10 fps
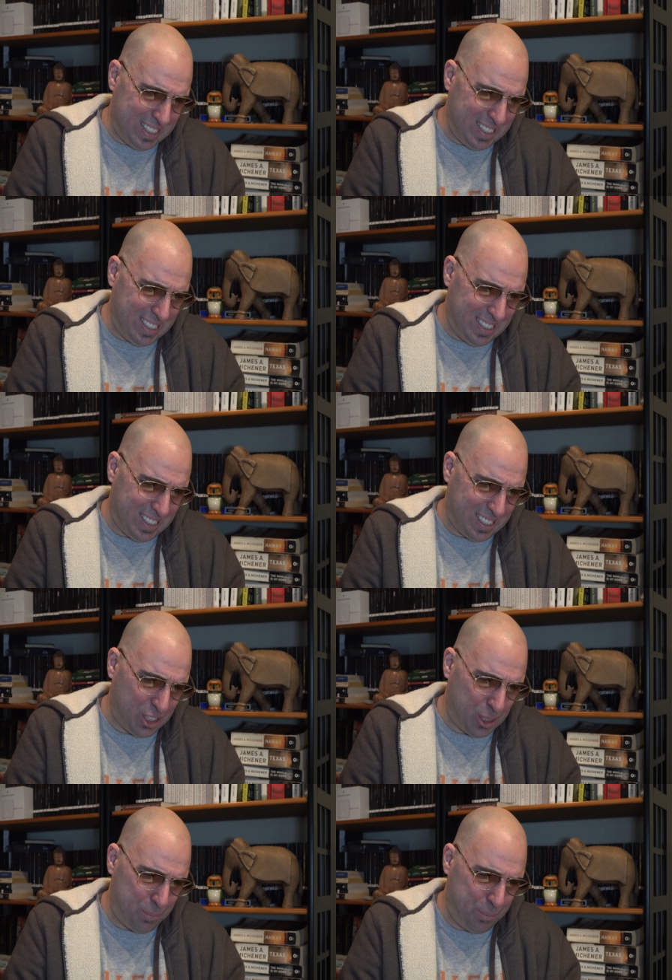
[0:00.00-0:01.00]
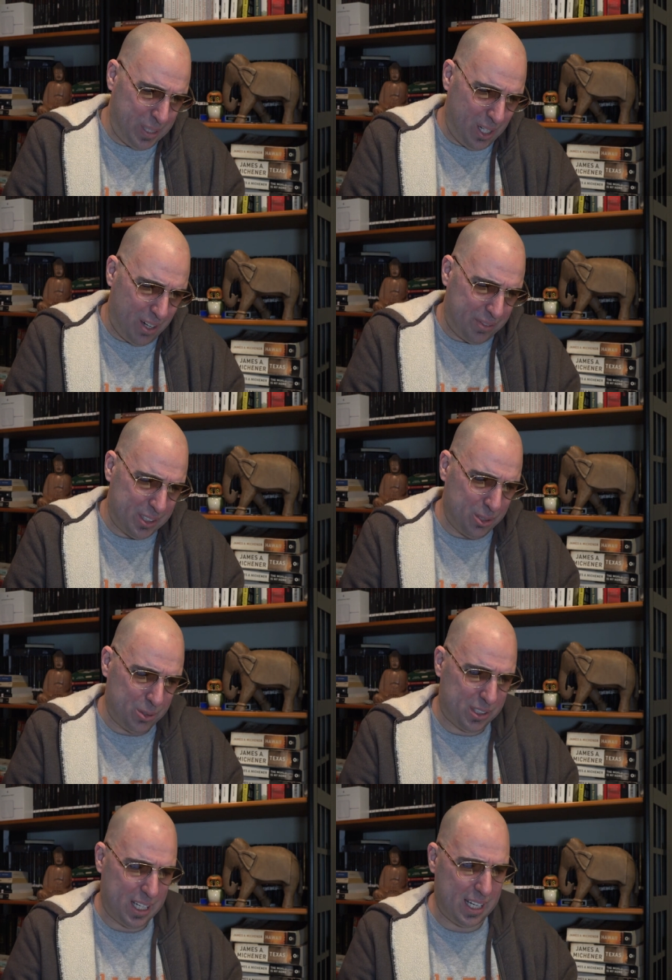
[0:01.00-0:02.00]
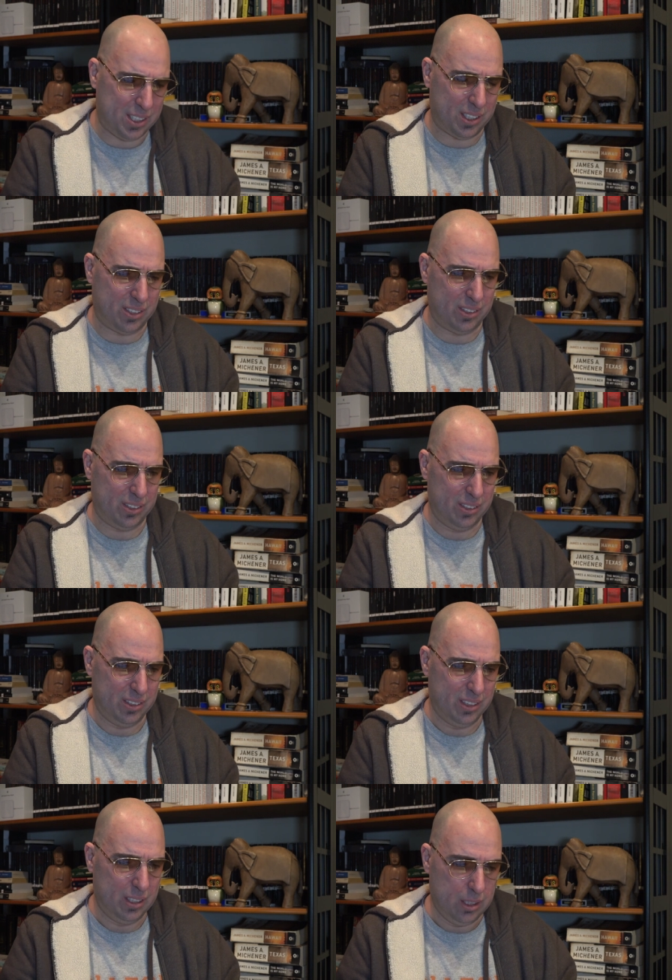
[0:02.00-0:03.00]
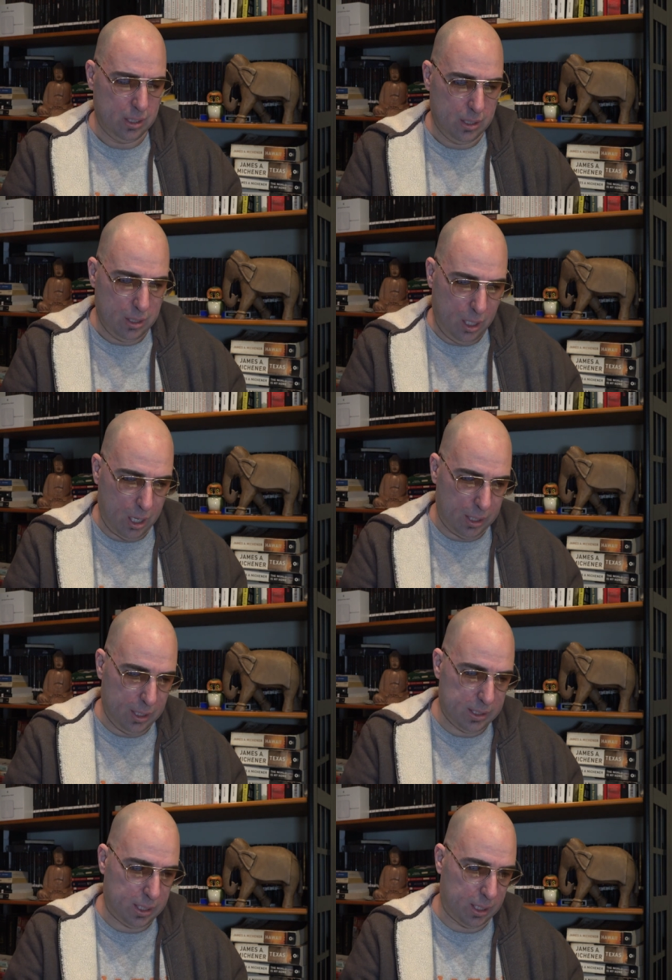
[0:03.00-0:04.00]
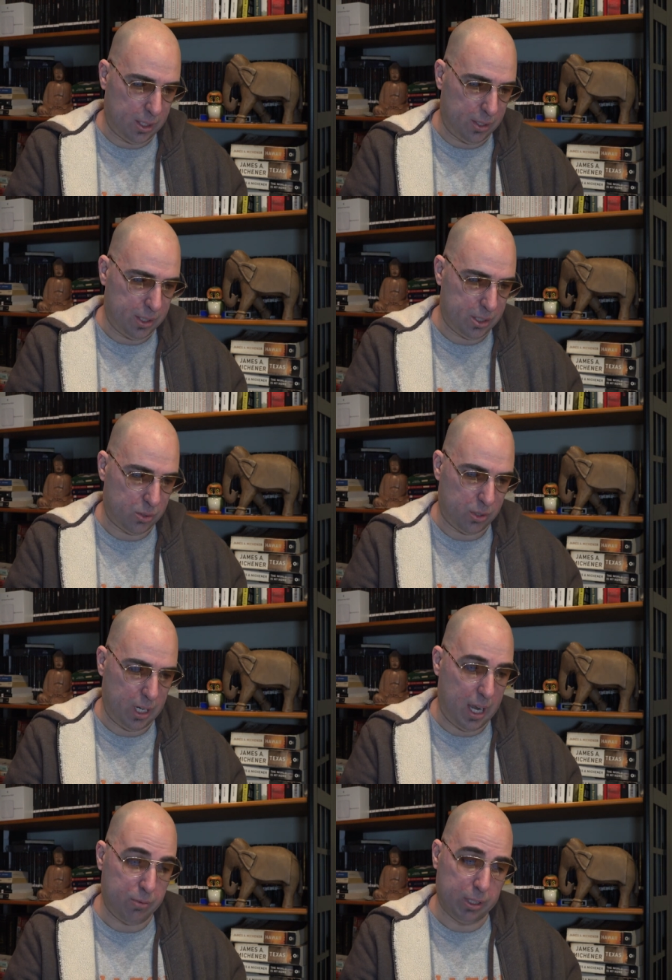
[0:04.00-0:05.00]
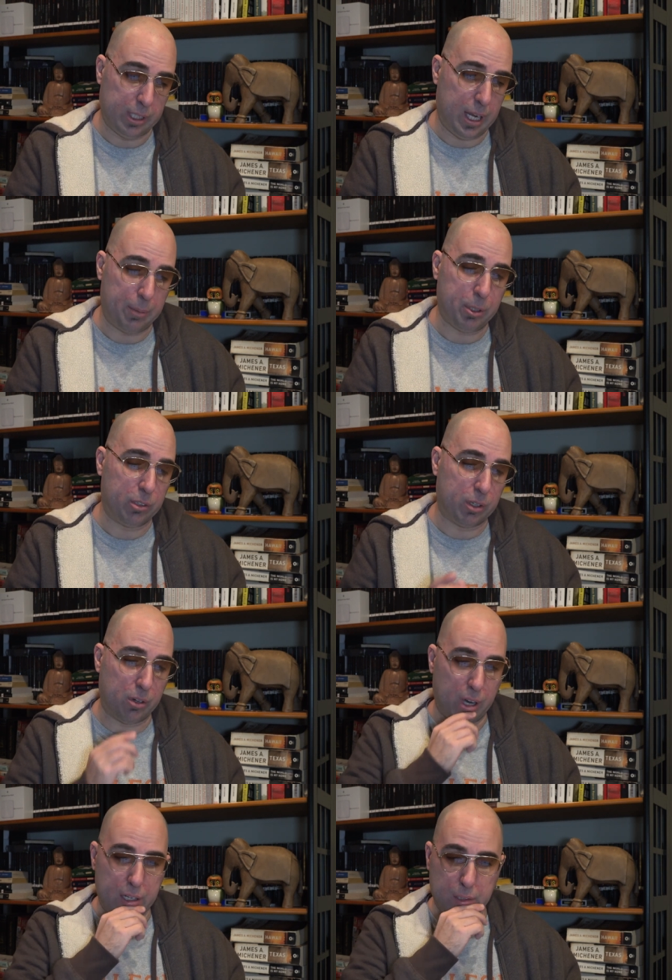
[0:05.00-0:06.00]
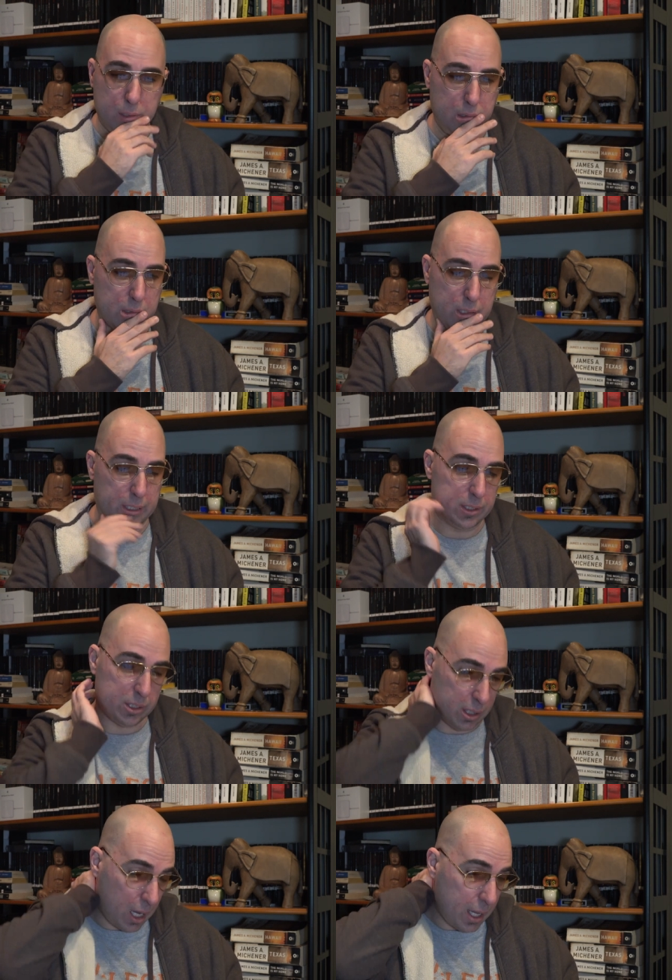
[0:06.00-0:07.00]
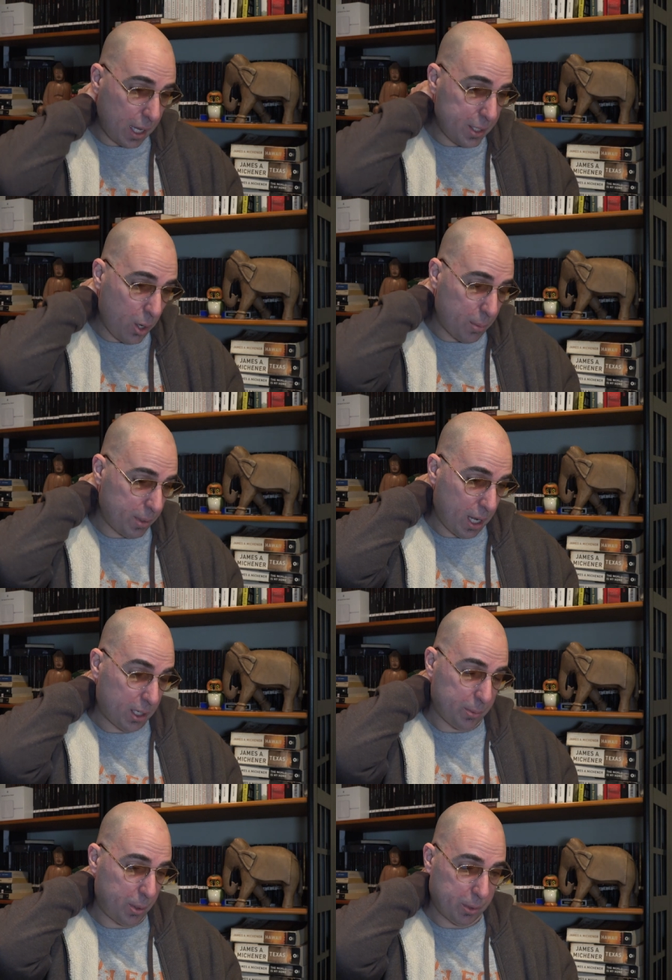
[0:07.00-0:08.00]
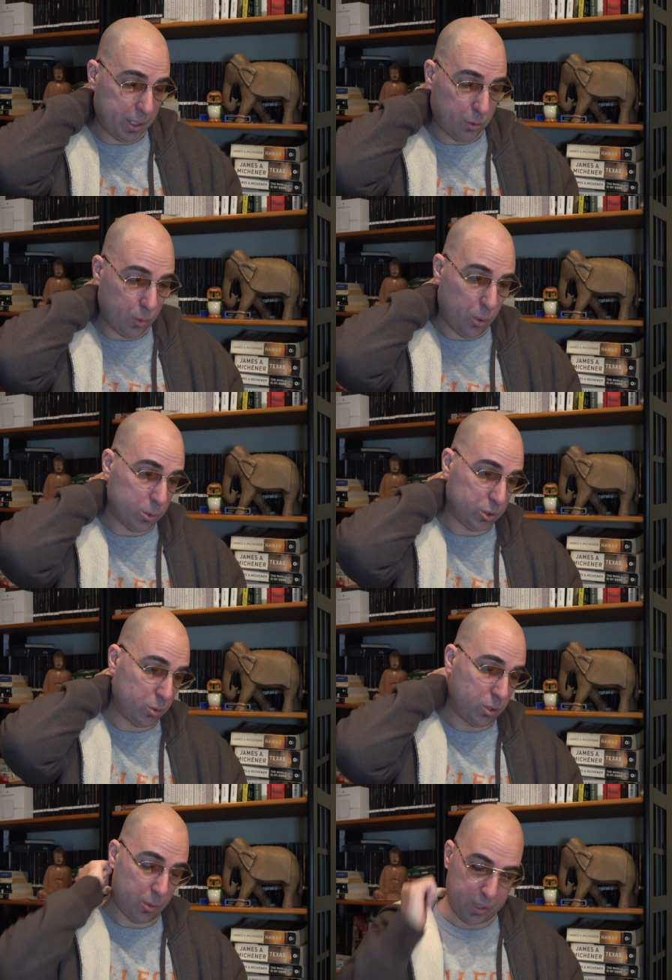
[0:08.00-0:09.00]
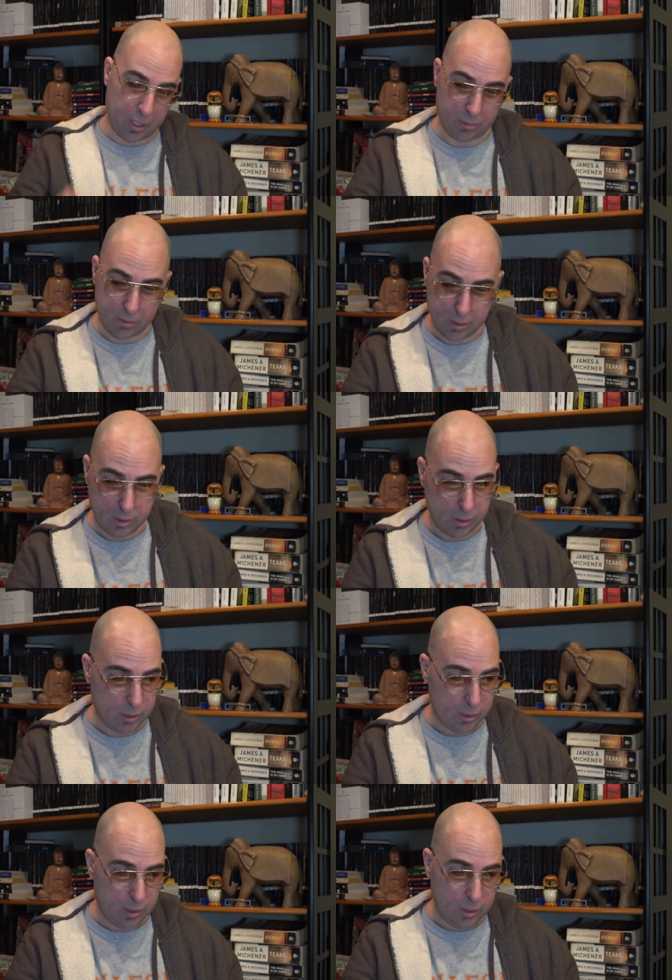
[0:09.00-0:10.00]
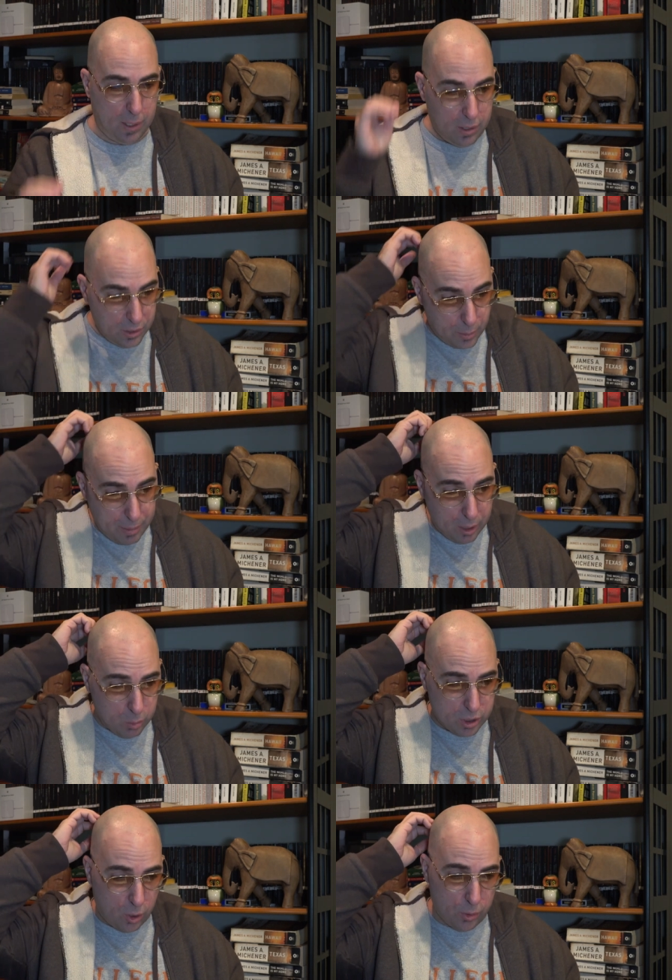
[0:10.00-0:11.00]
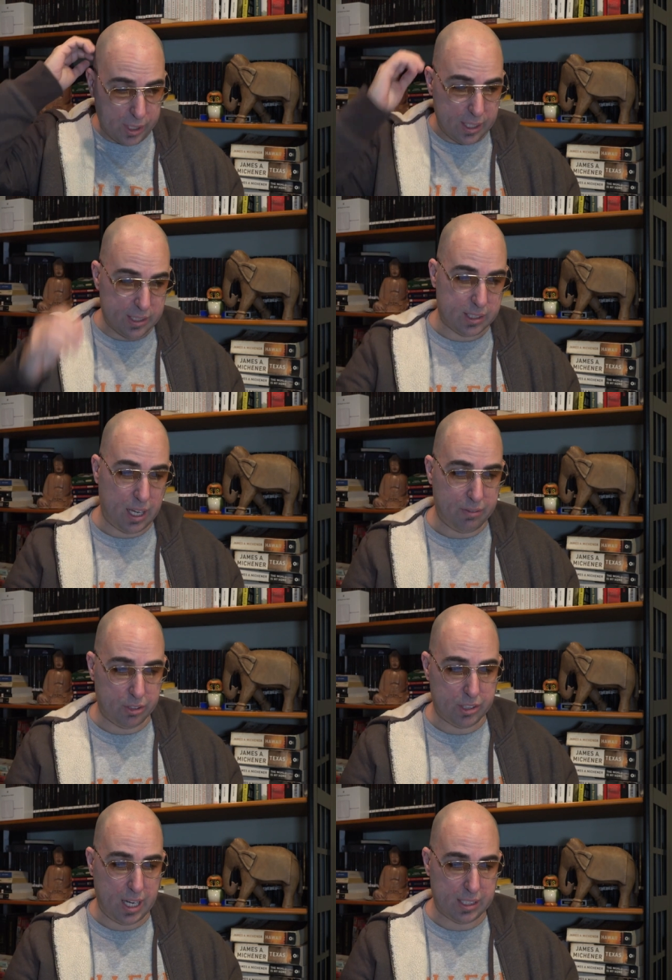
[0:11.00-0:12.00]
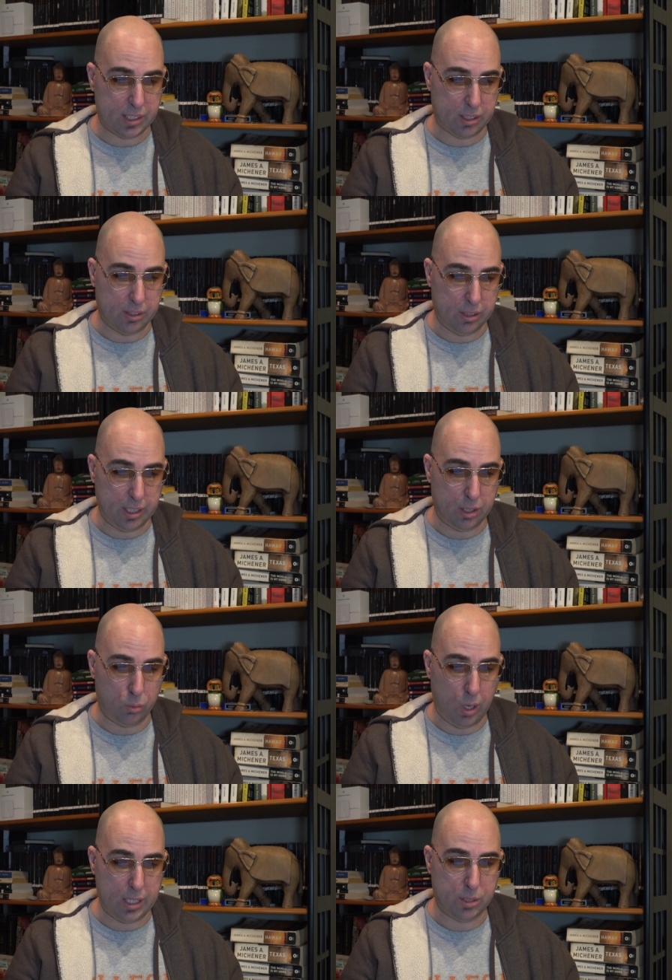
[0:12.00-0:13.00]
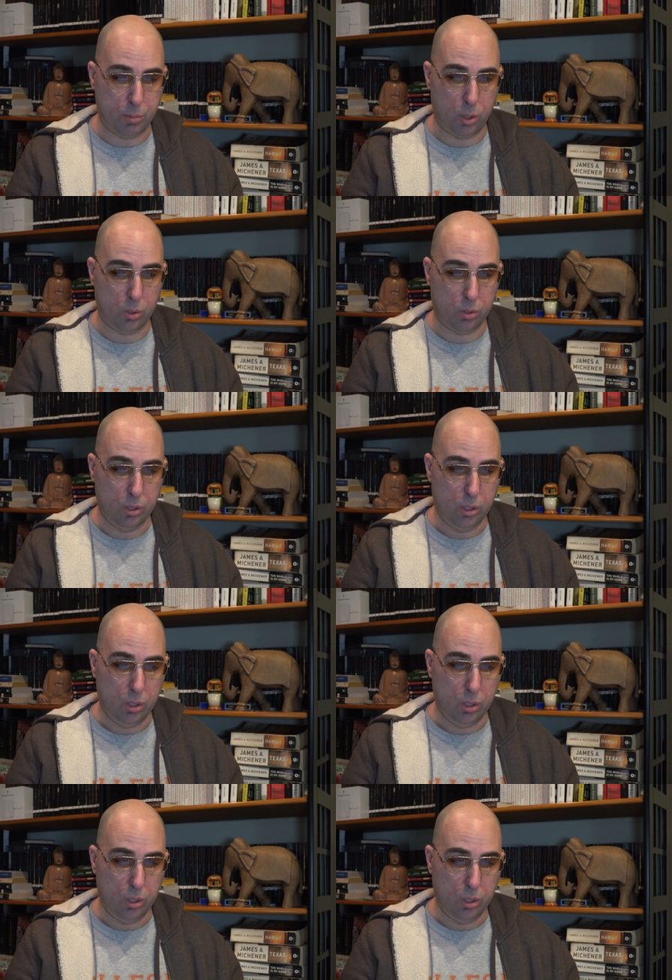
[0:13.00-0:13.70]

Ah, she bit off a dude's testicle. All right, let's click on this story. I really, I'm going to regret this. I, I know I'm not going to be able to get through the whole story without the man was holding his severed testicle in a rice bowl